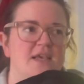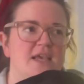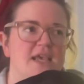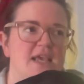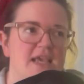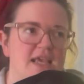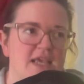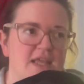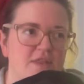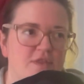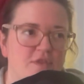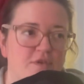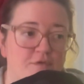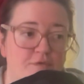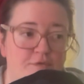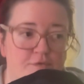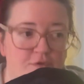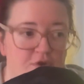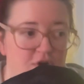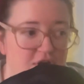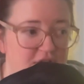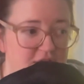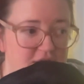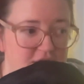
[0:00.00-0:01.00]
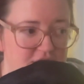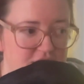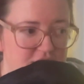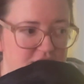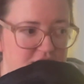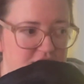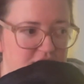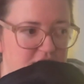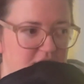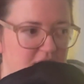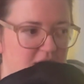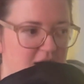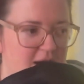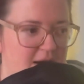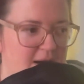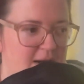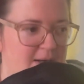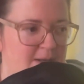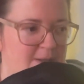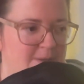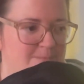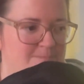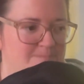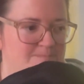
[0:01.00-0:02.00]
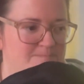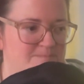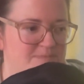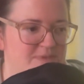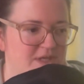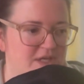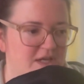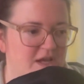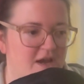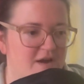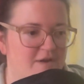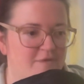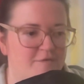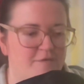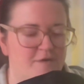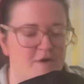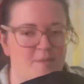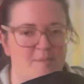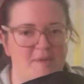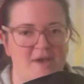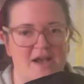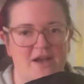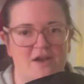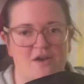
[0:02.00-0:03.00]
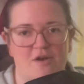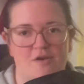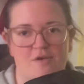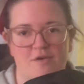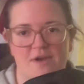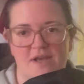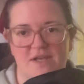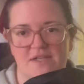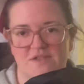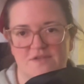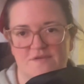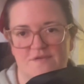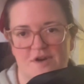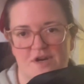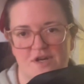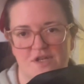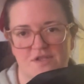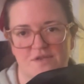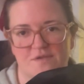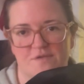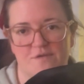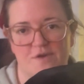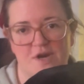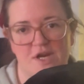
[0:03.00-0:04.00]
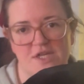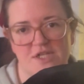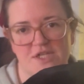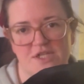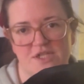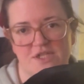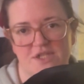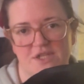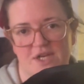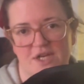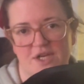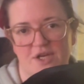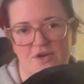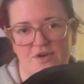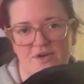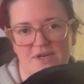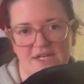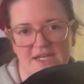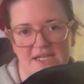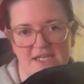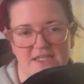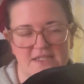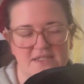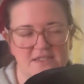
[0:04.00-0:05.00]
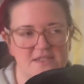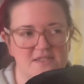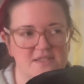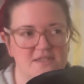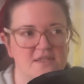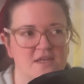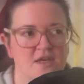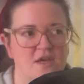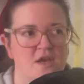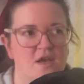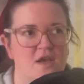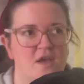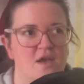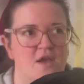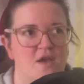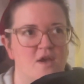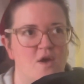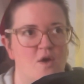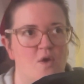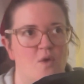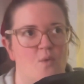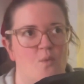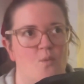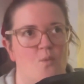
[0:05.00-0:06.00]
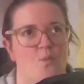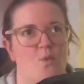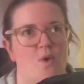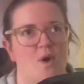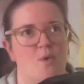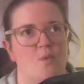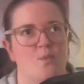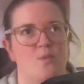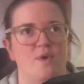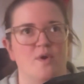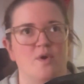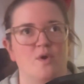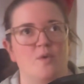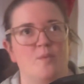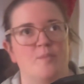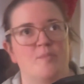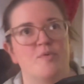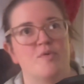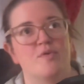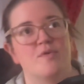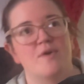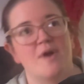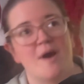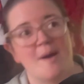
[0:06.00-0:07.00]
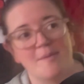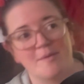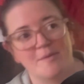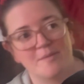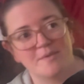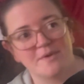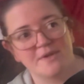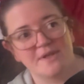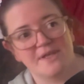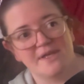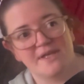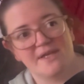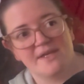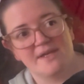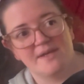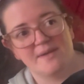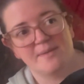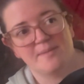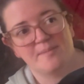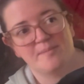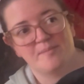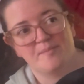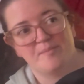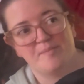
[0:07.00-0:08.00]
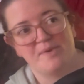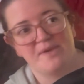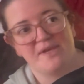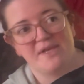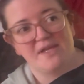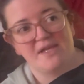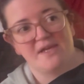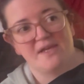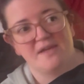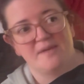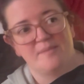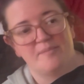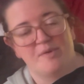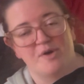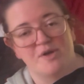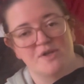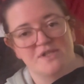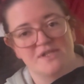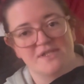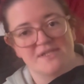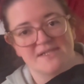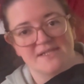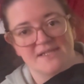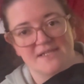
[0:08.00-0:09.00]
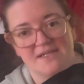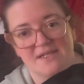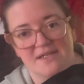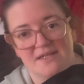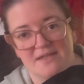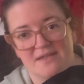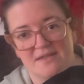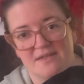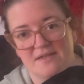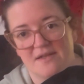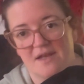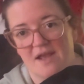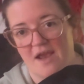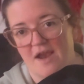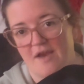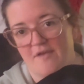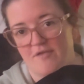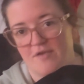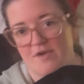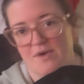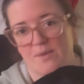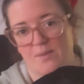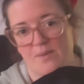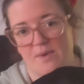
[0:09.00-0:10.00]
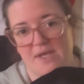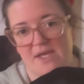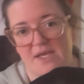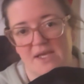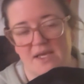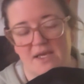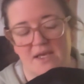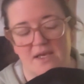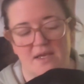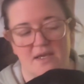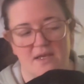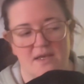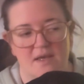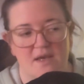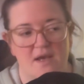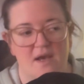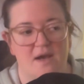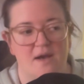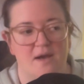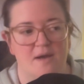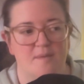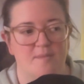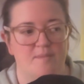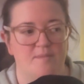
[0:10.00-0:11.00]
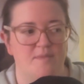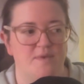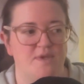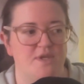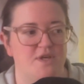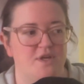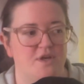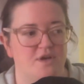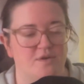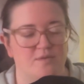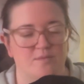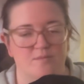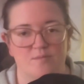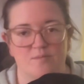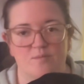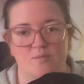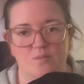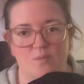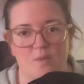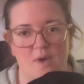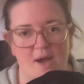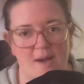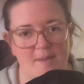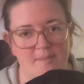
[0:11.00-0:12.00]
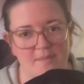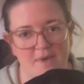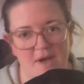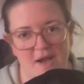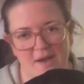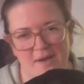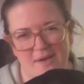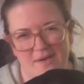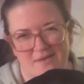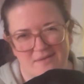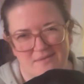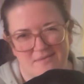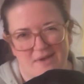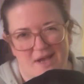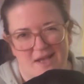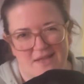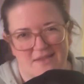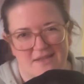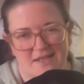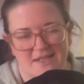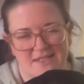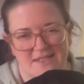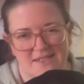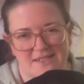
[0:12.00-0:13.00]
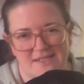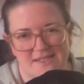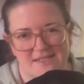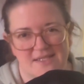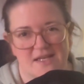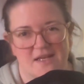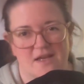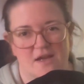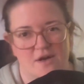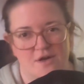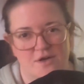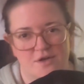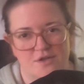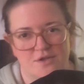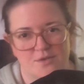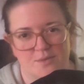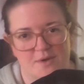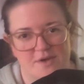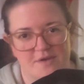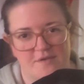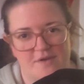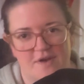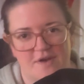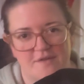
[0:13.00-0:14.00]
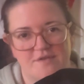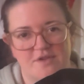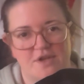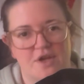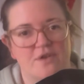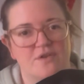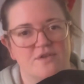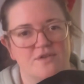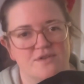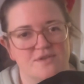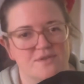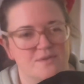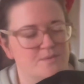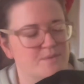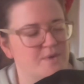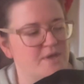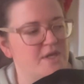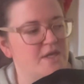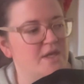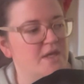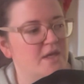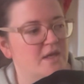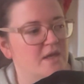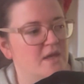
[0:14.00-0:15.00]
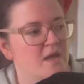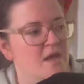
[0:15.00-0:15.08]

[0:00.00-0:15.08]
in the fridge to kind of fall back on as far as fresh ingredients. What we'll probably be purchasing every week, I'd like to stick under $25 a week,